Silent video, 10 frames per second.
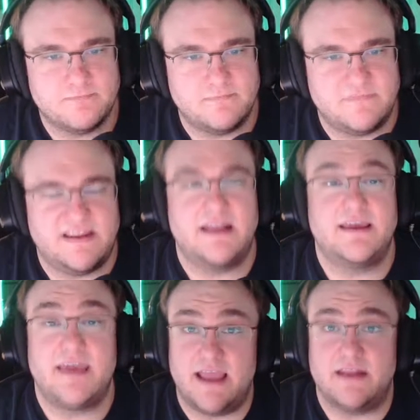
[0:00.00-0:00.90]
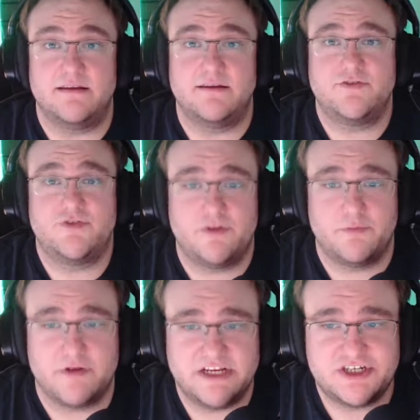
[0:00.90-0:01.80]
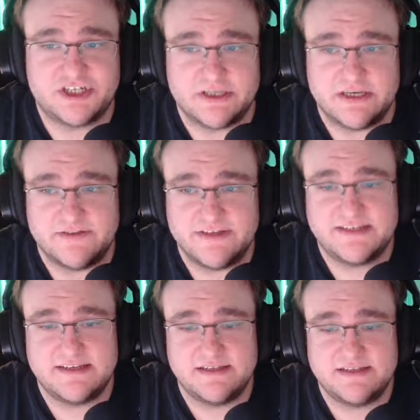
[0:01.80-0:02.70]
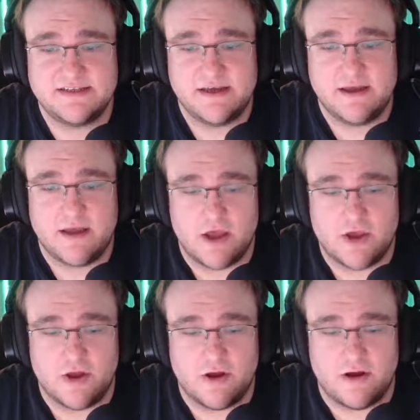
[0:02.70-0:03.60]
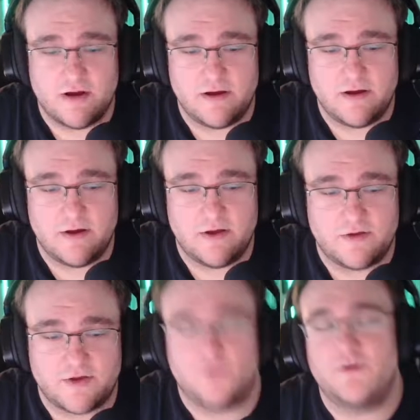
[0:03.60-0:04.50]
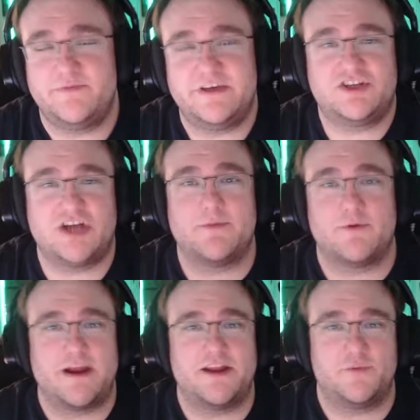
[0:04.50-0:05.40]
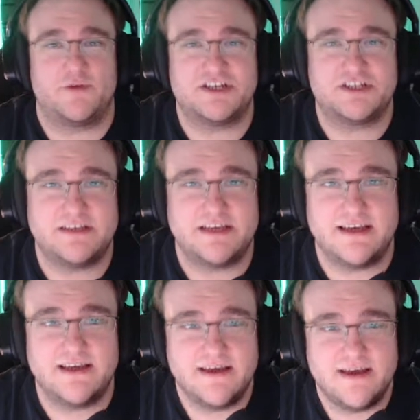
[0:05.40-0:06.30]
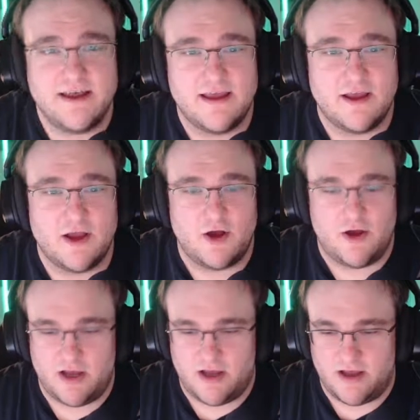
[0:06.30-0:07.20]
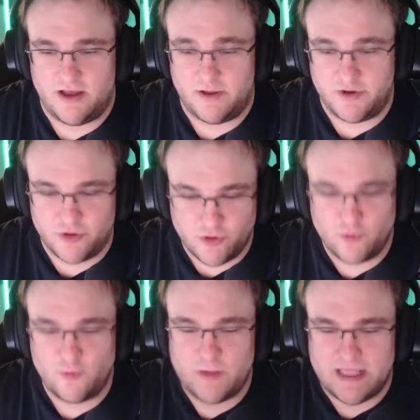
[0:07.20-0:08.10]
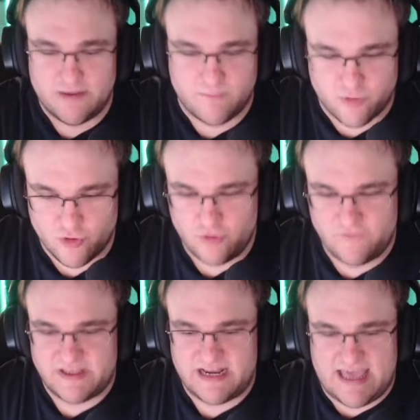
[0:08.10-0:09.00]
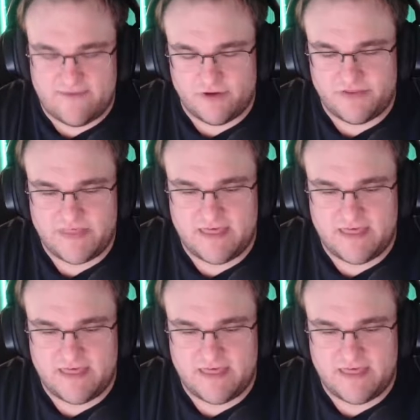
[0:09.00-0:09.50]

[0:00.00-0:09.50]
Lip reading: dedicated to the Prediction League. This is going to be Jrpl Radio Prediction League, new and improved and everything